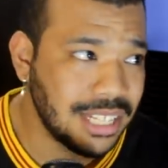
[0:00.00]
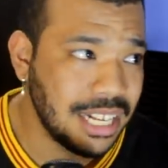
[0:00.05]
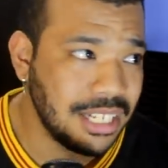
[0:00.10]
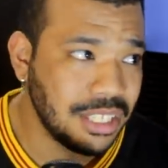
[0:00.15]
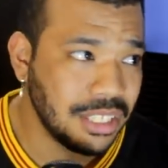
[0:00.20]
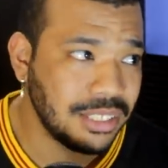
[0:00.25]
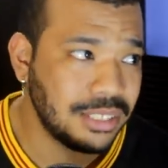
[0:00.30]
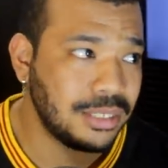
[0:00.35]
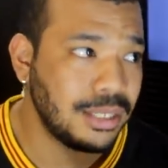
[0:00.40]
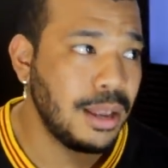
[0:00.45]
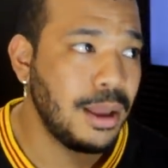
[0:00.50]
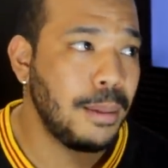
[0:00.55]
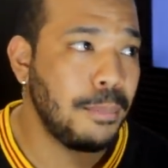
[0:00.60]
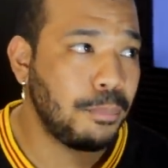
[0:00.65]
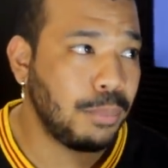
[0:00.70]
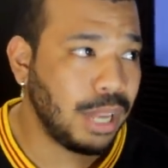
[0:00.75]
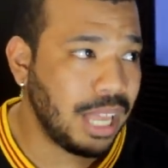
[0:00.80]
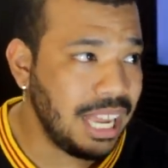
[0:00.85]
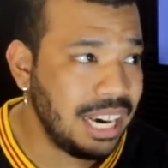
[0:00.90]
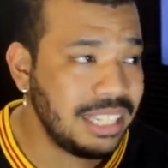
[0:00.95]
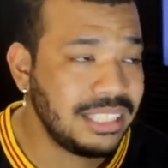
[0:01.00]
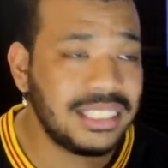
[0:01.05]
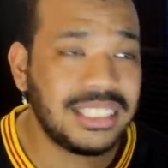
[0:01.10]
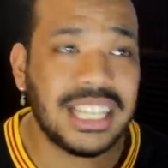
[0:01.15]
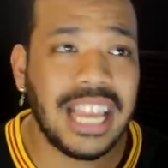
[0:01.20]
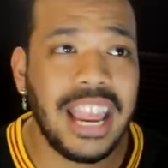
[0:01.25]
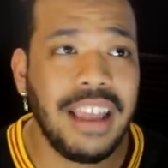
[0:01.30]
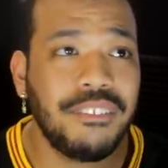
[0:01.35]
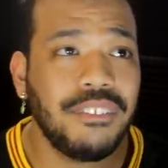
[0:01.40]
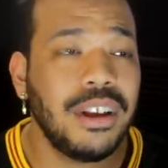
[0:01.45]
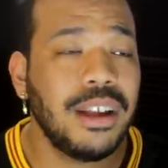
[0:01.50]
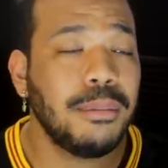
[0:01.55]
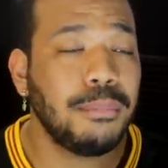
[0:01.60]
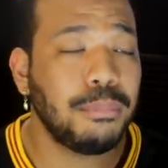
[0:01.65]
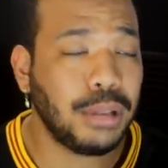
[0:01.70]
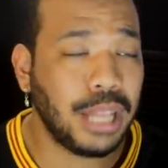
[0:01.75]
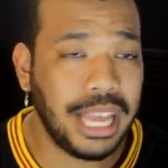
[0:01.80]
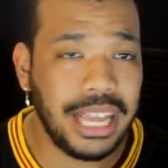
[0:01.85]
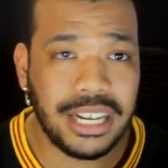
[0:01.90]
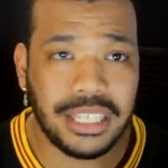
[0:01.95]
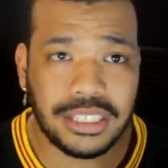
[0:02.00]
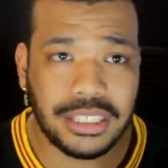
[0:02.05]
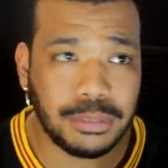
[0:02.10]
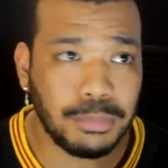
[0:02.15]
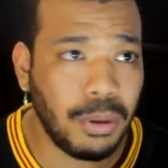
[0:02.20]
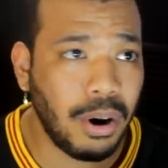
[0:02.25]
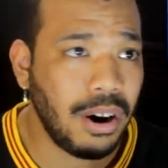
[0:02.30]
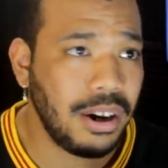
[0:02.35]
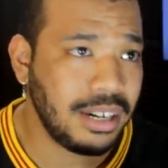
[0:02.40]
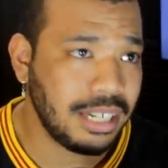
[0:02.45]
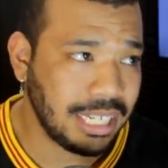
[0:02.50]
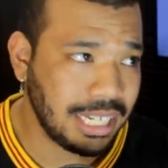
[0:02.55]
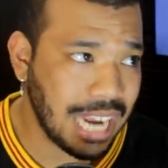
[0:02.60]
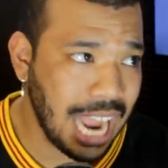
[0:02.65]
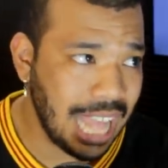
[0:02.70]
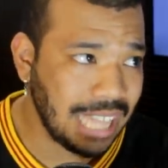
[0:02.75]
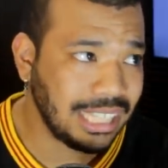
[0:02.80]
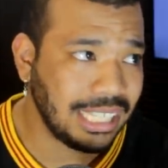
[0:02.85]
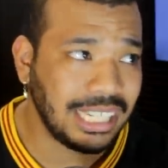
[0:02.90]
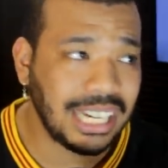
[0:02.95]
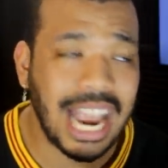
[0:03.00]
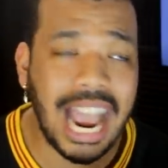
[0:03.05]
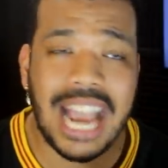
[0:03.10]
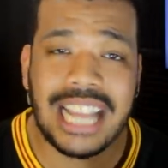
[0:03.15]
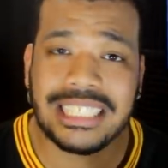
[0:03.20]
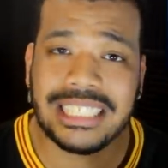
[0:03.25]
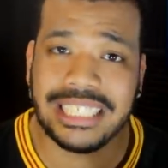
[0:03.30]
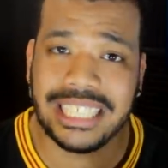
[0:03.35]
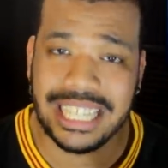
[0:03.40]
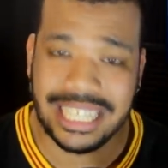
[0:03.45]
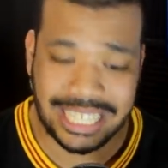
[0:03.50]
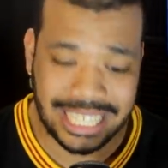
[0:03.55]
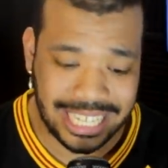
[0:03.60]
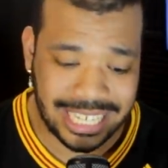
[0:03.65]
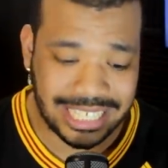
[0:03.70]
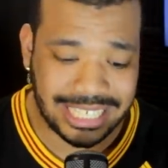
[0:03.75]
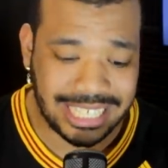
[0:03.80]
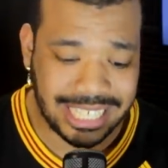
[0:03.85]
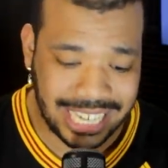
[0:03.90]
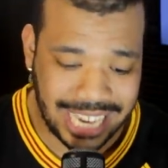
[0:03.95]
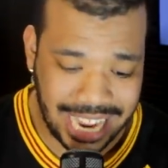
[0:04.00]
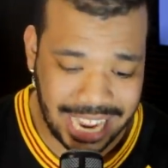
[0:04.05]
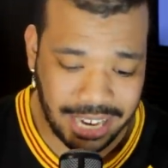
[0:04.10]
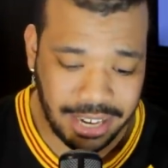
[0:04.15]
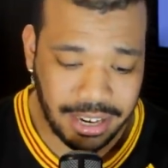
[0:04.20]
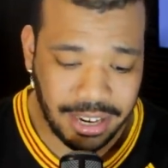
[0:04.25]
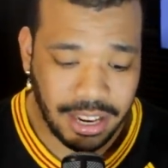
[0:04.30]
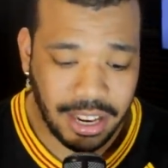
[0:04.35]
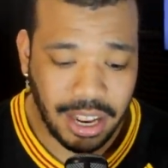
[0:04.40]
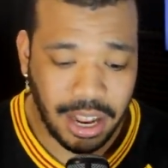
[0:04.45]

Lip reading: They just played it safe, played it smart, and got the guys that they needed to get.